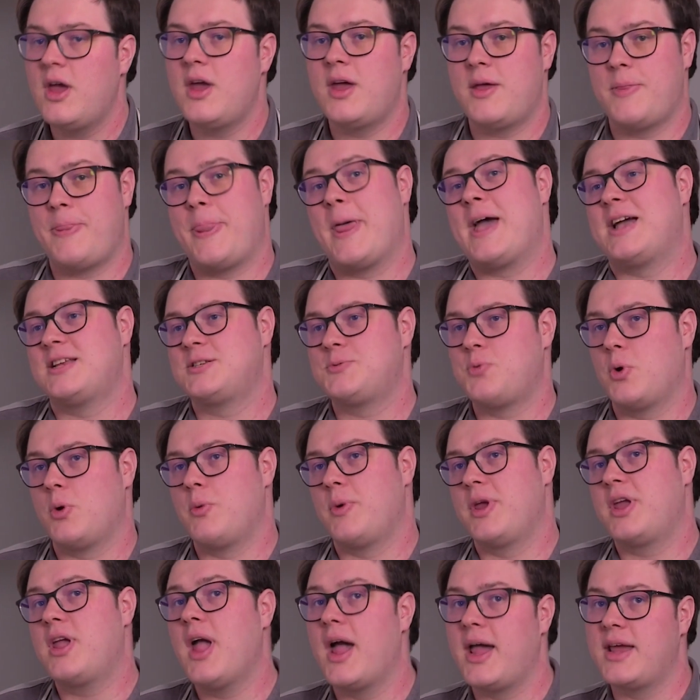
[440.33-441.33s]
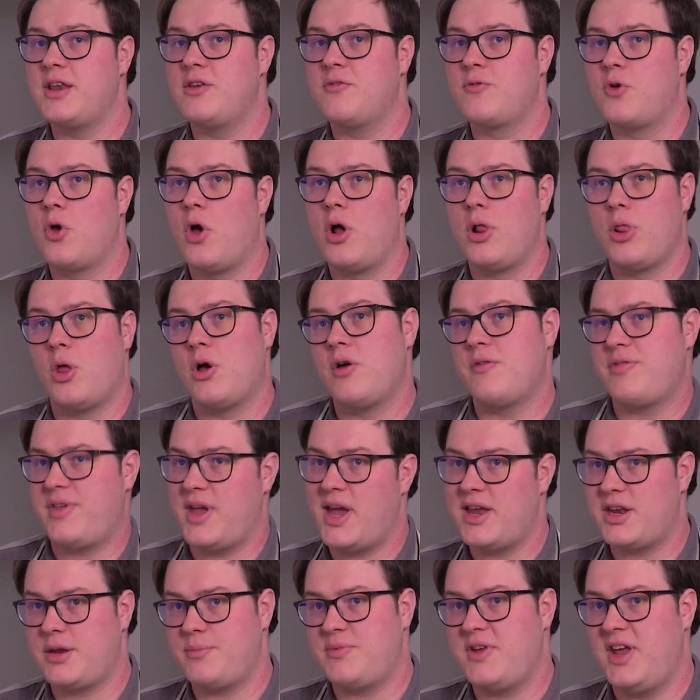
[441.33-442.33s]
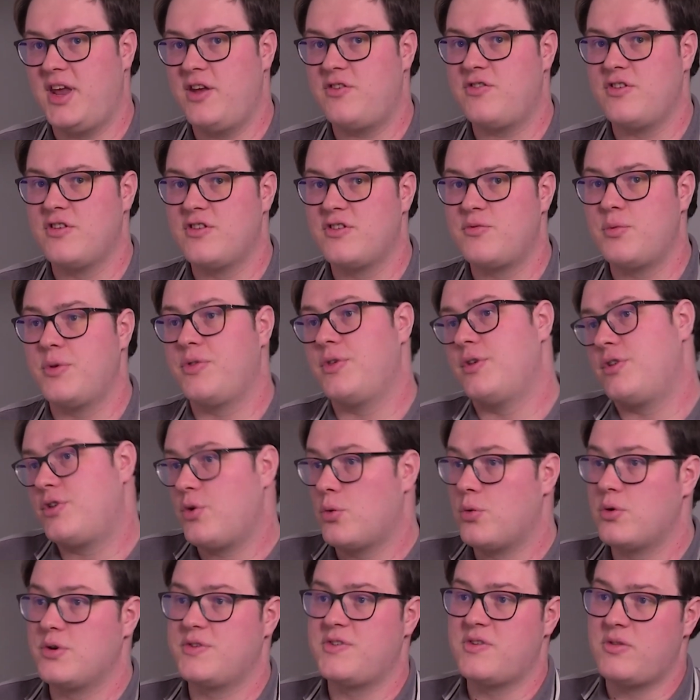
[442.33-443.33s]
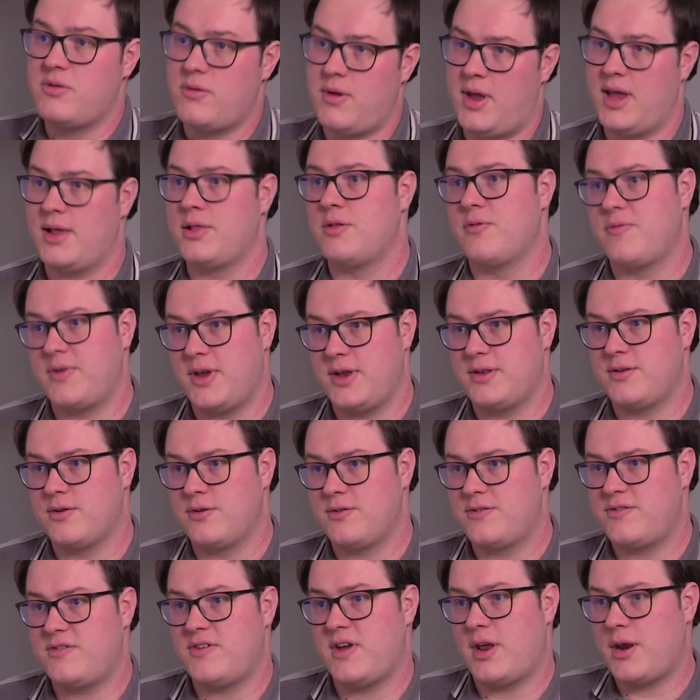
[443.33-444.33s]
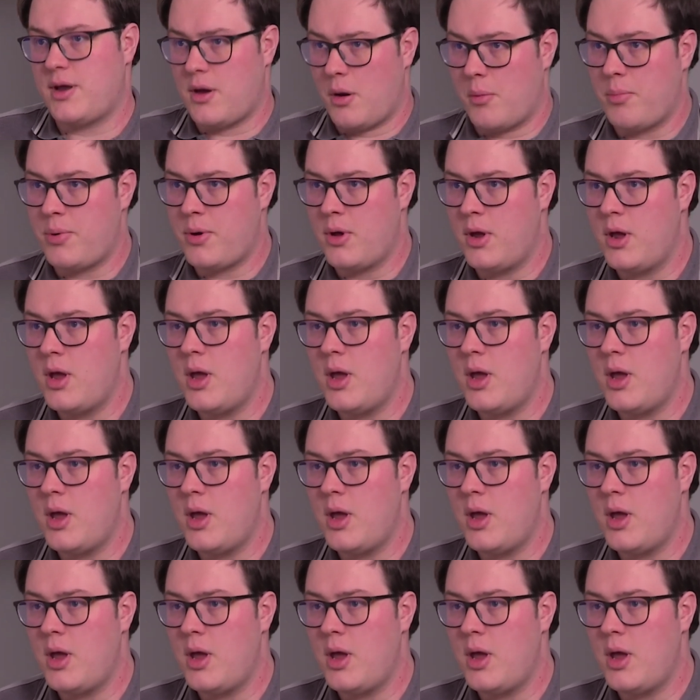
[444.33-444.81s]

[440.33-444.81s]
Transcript: And that's where we kind of got a lot of the adaptations with the doors and the elevators set up.